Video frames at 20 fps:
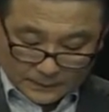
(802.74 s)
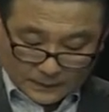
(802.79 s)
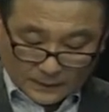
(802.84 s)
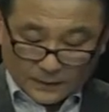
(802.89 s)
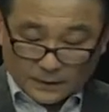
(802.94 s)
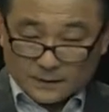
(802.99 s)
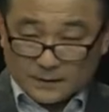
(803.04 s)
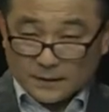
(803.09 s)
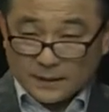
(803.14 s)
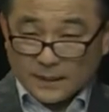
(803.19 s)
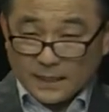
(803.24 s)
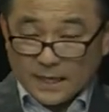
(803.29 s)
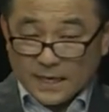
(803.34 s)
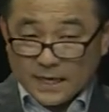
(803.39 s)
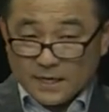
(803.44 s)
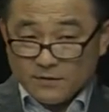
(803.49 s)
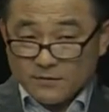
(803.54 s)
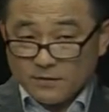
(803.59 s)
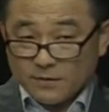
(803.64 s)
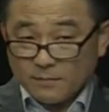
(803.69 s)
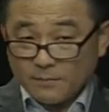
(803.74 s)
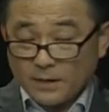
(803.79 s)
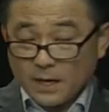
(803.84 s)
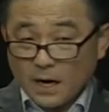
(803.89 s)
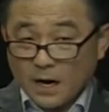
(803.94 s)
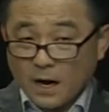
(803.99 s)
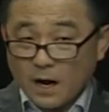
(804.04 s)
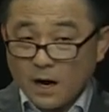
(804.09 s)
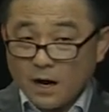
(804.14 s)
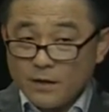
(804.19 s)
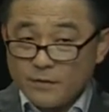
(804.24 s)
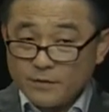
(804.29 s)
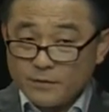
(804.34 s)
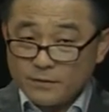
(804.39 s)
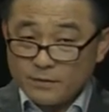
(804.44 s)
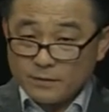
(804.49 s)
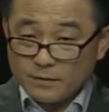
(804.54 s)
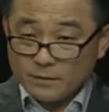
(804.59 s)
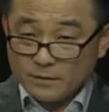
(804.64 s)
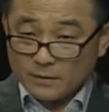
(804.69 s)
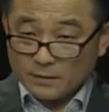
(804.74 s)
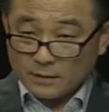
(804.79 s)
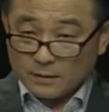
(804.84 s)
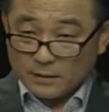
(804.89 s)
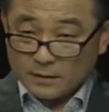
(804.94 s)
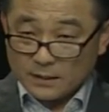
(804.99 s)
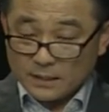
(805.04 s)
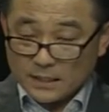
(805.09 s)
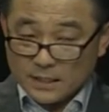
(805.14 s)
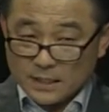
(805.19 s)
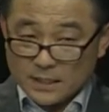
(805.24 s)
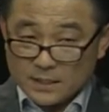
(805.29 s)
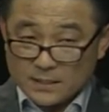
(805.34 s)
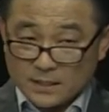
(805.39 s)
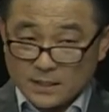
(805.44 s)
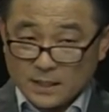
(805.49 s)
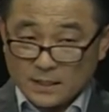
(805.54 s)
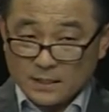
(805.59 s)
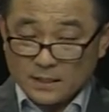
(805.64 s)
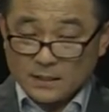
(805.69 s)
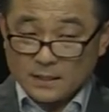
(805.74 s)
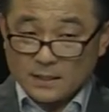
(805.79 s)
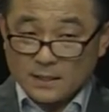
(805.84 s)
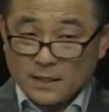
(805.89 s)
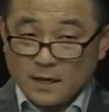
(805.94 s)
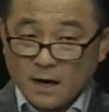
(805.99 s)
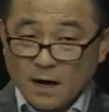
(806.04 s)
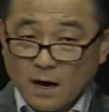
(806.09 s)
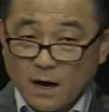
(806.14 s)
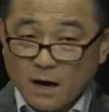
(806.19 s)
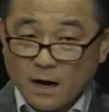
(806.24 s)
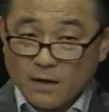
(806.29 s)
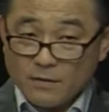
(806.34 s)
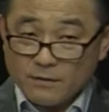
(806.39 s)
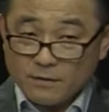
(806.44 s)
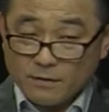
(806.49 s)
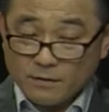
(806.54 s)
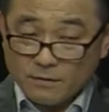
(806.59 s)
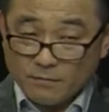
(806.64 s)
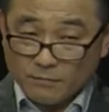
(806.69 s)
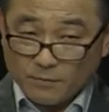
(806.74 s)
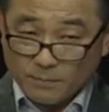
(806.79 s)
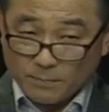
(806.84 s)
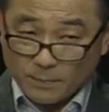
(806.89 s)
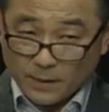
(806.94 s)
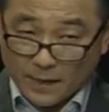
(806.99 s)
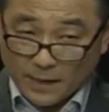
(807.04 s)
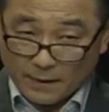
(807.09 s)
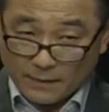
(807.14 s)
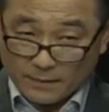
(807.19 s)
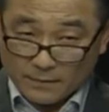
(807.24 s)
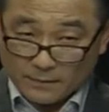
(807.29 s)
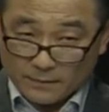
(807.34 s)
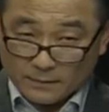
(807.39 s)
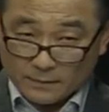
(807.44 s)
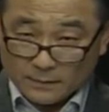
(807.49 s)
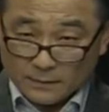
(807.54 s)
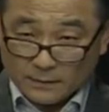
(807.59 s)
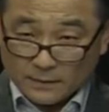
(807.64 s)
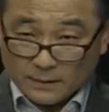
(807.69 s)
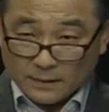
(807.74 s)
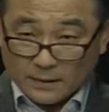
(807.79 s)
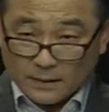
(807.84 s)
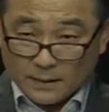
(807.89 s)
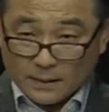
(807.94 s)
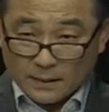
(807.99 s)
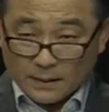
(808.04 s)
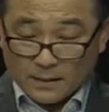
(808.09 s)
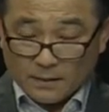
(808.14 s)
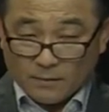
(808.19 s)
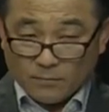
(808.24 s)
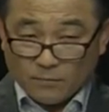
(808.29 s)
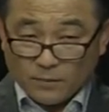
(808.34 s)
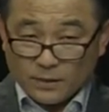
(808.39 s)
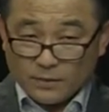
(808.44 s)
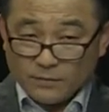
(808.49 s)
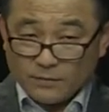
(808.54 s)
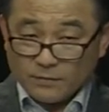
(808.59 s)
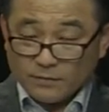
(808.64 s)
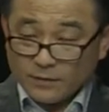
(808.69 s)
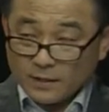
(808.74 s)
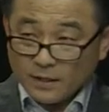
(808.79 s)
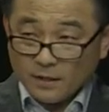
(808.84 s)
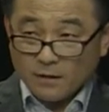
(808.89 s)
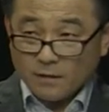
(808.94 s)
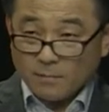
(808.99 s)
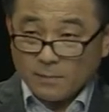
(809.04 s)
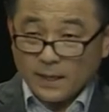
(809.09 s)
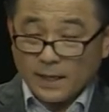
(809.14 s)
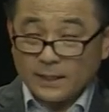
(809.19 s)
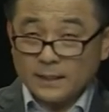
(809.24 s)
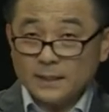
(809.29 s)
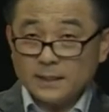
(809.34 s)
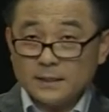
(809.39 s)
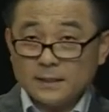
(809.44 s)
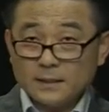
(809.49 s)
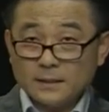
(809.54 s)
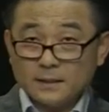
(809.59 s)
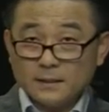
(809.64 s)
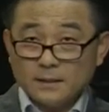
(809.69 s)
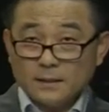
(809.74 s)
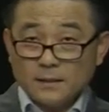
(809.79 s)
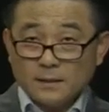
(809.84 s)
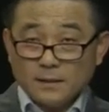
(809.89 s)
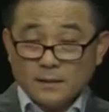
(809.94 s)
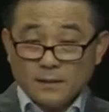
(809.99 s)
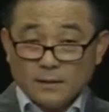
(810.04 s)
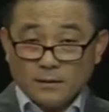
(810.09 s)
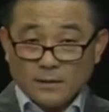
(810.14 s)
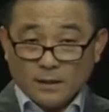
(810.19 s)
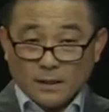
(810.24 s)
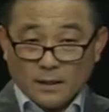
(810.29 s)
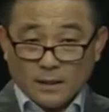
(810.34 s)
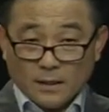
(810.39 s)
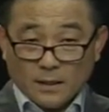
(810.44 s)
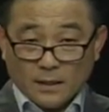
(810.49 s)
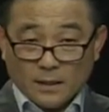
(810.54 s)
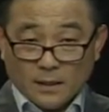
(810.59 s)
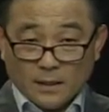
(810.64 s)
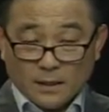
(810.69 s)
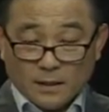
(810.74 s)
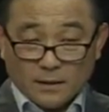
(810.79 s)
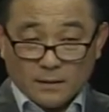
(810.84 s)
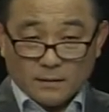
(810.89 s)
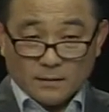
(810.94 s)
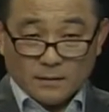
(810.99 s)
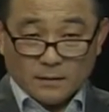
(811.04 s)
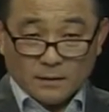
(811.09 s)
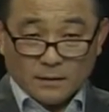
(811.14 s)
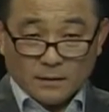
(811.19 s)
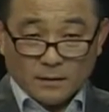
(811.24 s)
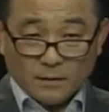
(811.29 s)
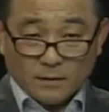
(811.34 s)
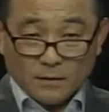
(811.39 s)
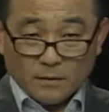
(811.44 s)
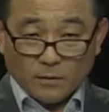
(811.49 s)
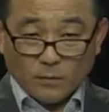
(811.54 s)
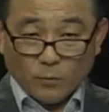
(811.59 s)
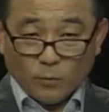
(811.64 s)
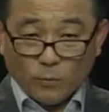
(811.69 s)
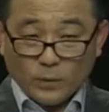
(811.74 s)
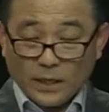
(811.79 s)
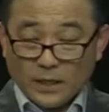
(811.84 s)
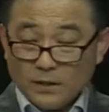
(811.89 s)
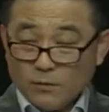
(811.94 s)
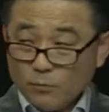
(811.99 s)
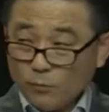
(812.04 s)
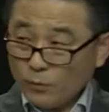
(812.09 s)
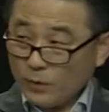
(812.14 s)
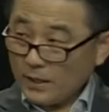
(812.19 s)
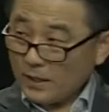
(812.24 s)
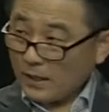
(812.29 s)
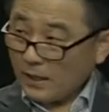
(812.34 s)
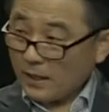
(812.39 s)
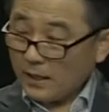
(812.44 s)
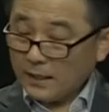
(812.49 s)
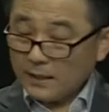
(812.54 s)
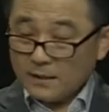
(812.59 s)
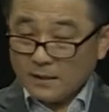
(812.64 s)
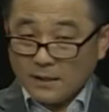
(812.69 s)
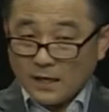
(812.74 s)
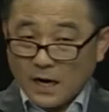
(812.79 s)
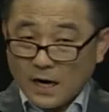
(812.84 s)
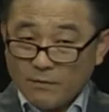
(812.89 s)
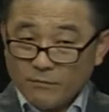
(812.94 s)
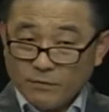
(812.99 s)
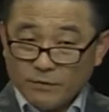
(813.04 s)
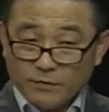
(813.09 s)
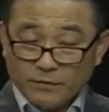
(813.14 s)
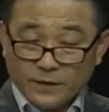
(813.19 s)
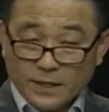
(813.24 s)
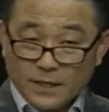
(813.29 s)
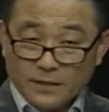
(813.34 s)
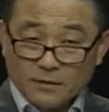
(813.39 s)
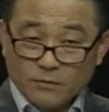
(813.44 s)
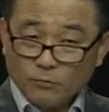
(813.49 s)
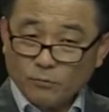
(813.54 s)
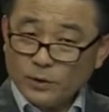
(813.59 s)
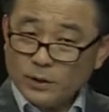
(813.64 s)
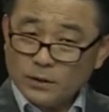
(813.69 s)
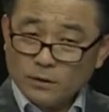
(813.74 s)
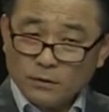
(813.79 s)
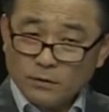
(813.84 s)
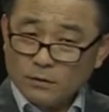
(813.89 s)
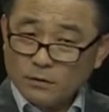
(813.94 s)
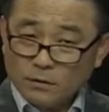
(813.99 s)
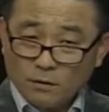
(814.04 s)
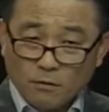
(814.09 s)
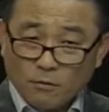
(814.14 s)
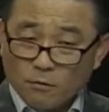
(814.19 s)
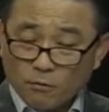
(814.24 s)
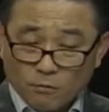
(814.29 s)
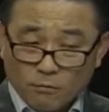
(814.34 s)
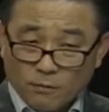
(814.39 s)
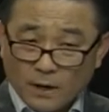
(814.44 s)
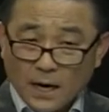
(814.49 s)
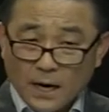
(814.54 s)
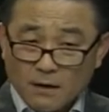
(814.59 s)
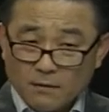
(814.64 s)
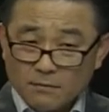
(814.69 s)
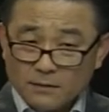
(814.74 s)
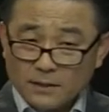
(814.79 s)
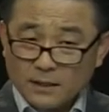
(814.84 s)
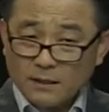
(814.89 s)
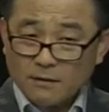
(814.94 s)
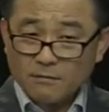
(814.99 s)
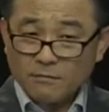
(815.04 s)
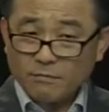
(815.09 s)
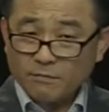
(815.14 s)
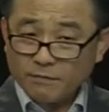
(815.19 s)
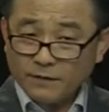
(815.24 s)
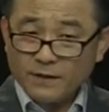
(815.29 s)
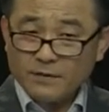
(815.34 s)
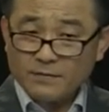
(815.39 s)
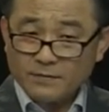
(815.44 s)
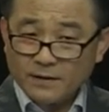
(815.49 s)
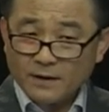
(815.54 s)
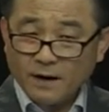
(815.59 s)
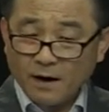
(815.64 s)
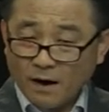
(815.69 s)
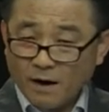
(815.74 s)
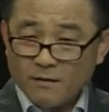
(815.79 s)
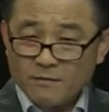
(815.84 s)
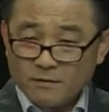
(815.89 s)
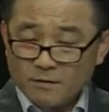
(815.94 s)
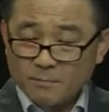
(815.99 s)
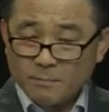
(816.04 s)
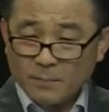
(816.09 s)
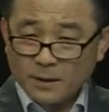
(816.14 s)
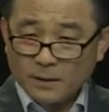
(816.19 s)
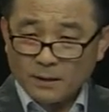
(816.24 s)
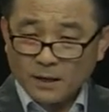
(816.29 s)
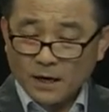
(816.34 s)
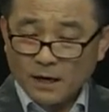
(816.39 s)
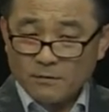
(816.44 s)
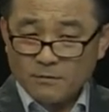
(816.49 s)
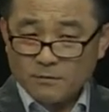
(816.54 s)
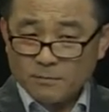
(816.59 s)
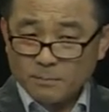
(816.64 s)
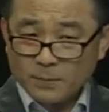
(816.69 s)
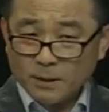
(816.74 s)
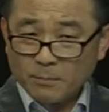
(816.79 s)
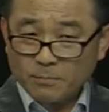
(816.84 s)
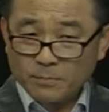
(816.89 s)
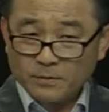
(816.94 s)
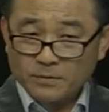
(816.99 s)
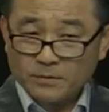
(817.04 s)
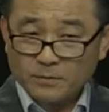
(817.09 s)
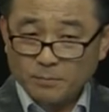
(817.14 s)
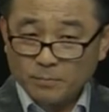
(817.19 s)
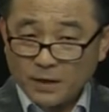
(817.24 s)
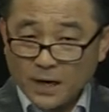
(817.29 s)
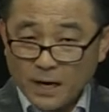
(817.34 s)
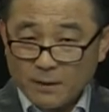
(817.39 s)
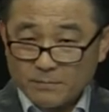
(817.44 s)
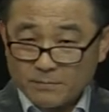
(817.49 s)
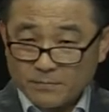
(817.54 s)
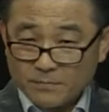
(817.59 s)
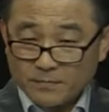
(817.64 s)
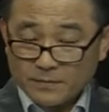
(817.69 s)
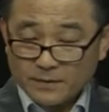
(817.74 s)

It's a case of other initiated and other repair. And when you think about it, when we are in a conversation, we don't go around and fixing other people's problems.